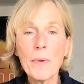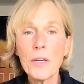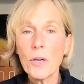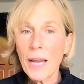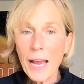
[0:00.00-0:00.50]
where
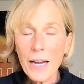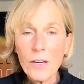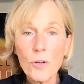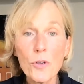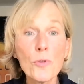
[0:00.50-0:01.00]
you
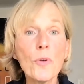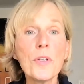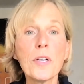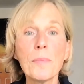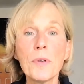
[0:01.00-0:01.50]
can't control
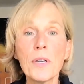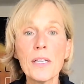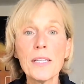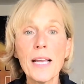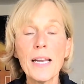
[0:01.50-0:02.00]
your computer
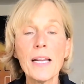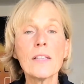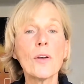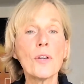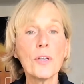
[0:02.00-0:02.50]

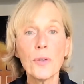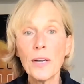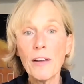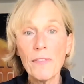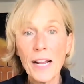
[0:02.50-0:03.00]
settings or you don't
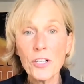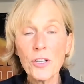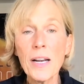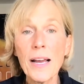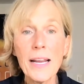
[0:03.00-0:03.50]
have
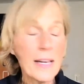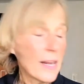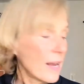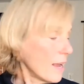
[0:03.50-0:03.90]
natural light,